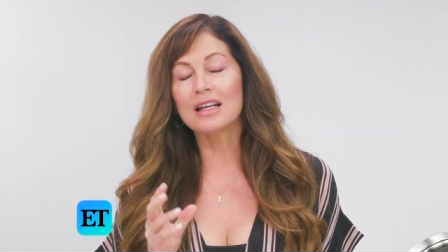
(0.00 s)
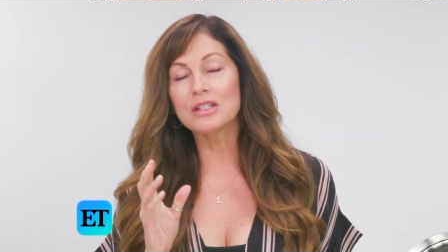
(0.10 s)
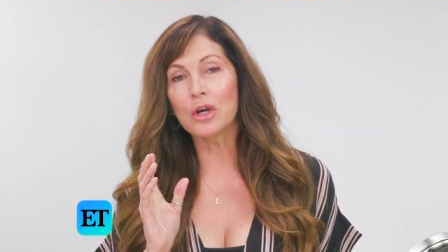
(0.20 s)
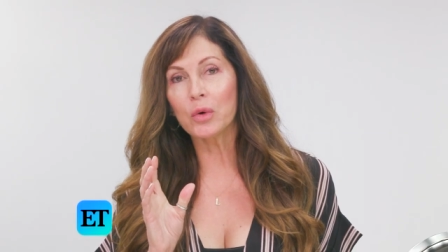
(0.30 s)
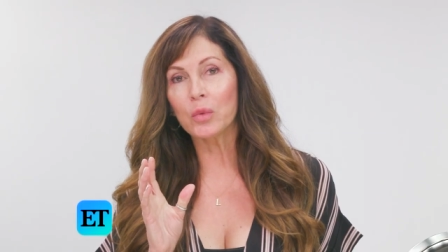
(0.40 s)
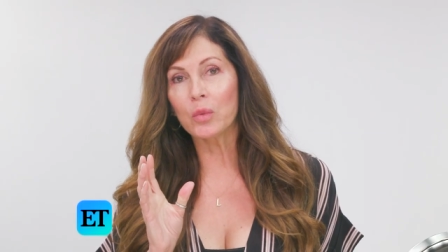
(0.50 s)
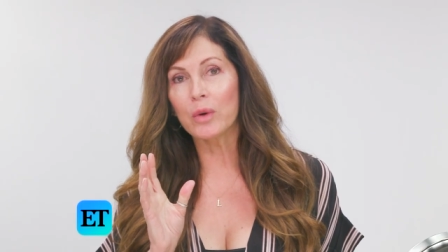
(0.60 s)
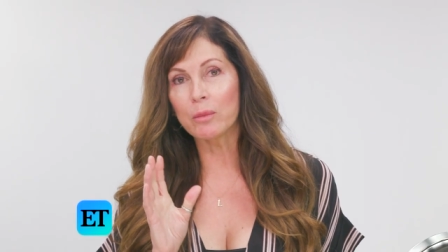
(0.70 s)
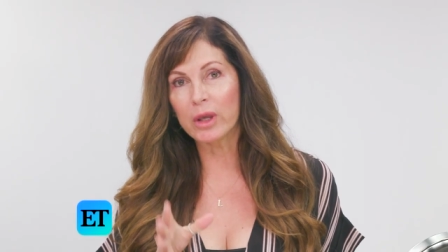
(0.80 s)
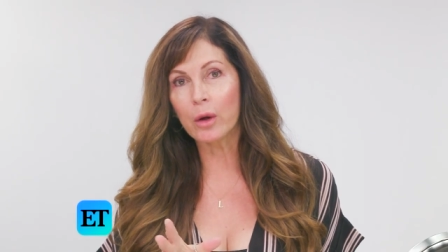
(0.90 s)
So
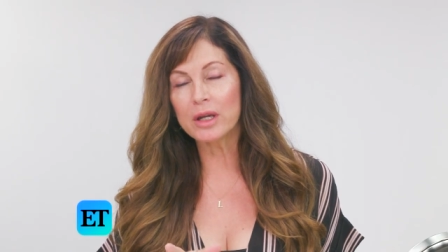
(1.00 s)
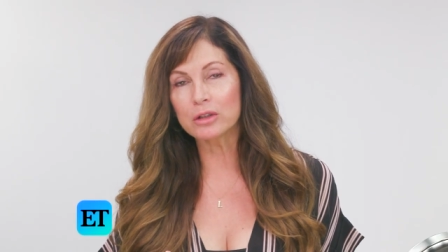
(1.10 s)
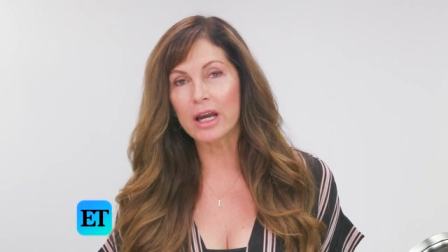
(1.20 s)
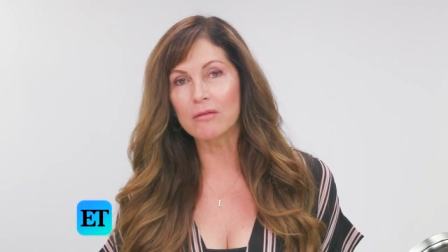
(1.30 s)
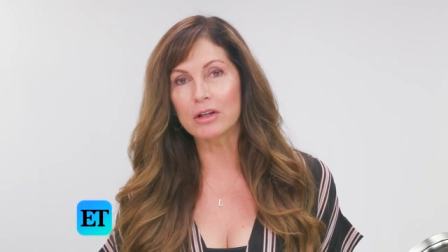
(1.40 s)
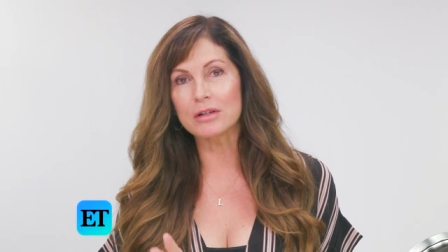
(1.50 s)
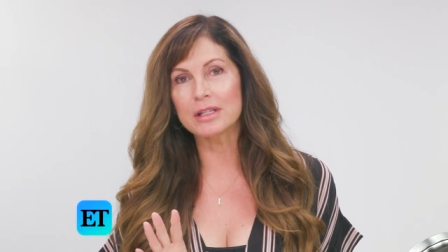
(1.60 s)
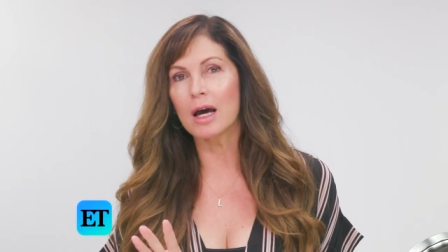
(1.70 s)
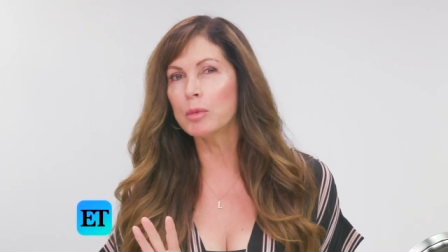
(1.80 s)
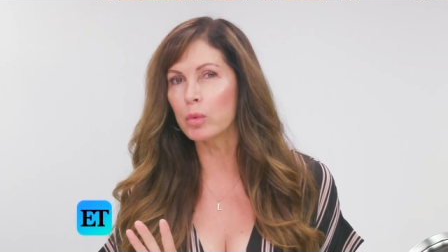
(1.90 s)
when we go undercover, there's
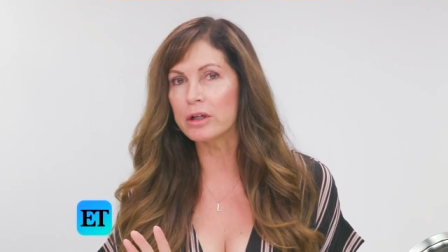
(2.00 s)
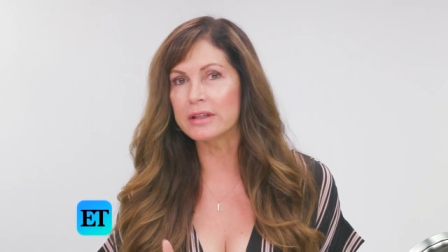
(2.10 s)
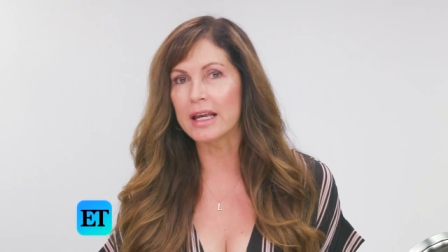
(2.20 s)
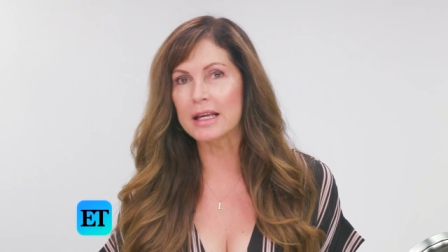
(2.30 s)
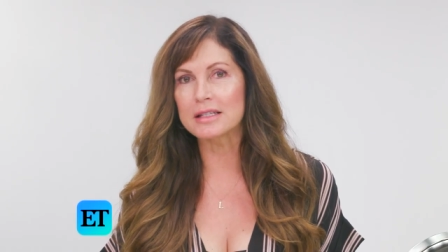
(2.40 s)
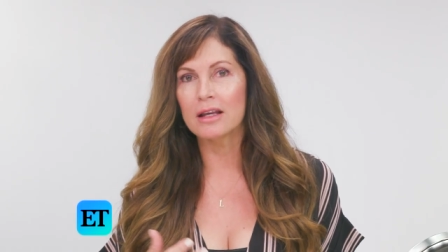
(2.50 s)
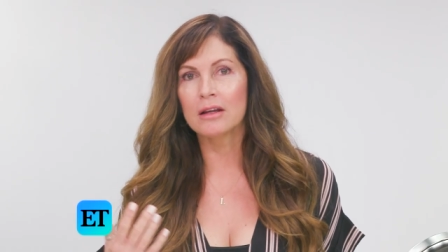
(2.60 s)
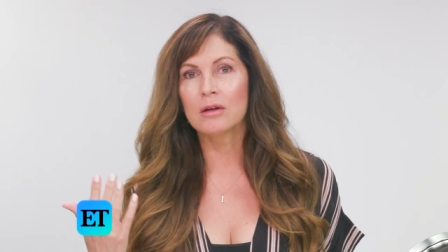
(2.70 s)
a couple weird things.